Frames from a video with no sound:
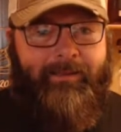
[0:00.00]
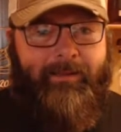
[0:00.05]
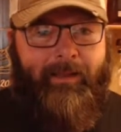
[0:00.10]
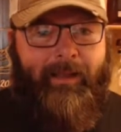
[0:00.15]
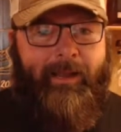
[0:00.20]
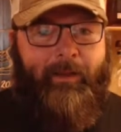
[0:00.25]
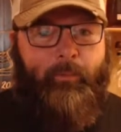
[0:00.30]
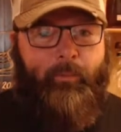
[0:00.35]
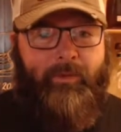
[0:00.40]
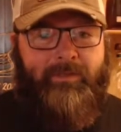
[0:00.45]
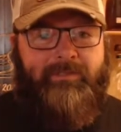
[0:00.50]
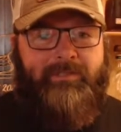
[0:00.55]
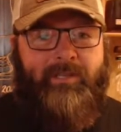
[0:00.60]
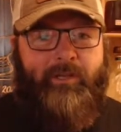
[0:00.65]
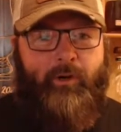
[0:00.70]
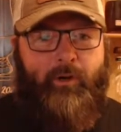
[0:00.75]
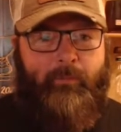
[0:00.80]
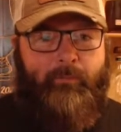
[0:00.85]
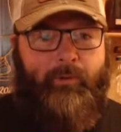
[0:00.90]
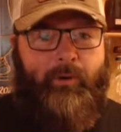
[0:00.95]
a whiskey
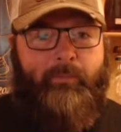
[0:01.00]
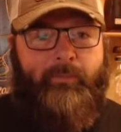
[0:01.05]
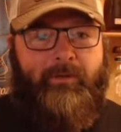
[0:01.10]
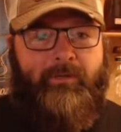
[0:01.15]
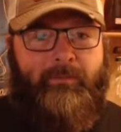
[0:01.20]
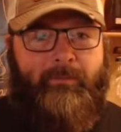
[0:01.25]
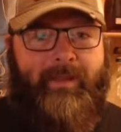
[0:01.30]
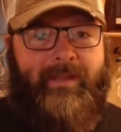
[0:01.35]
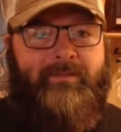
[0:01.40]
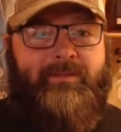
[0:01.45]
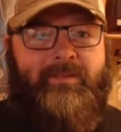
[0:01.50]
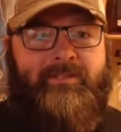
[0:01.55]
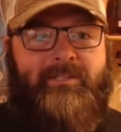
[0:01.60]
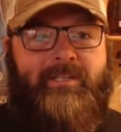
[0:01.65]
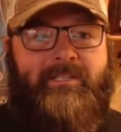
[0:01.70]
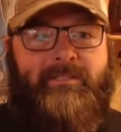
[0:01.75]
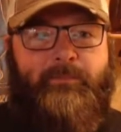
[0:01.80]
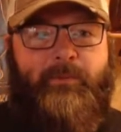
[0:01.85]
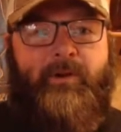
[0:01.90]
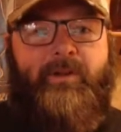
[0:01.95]
or a bourbon to make this
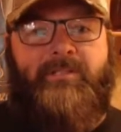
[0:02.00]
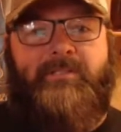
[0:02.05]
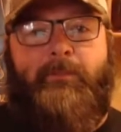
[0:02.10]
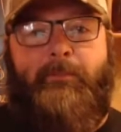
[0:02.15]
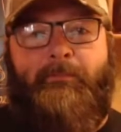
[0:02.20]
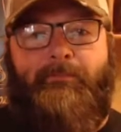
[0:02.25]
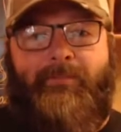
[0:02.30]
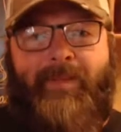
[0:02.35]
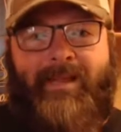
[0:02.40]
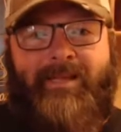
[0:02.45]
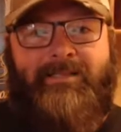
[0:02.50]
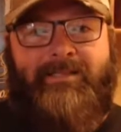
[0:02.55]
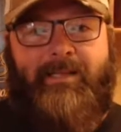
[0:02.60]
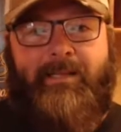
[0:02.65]
experience amazing.